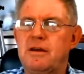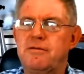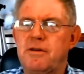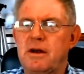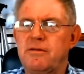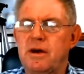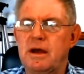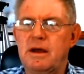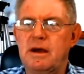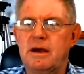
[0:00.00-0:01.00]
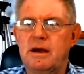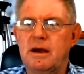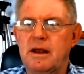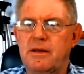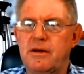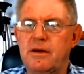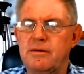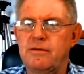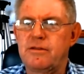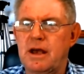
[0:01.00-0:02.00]
in front of a uh,
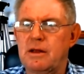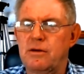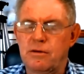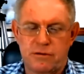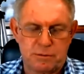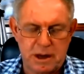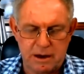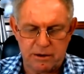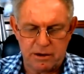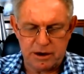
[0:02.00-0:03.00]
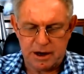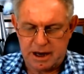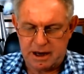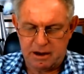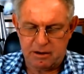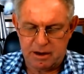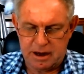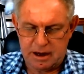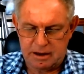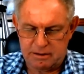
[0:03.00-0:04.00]
another salon or spa owner now,
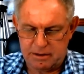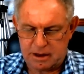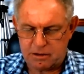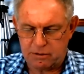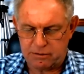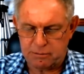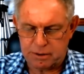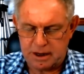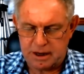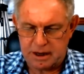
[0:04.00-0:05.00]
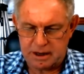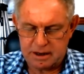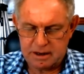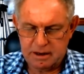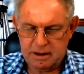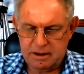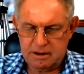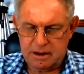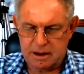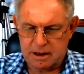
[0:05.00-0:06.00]
and they're contemplating
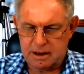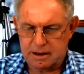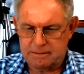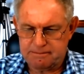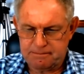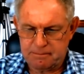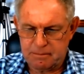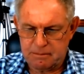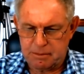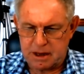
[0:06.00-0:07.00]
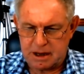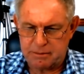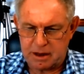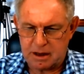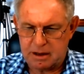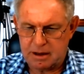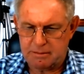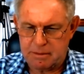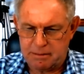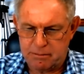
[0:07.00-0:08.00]
uh, becoming a,
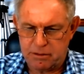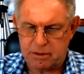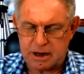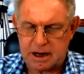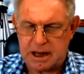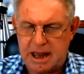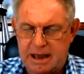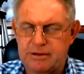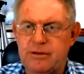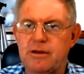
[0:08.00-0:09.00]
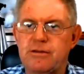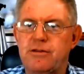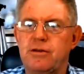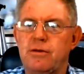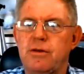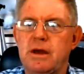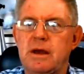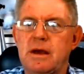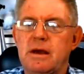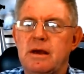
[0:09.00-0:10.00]
a, member and getting access to the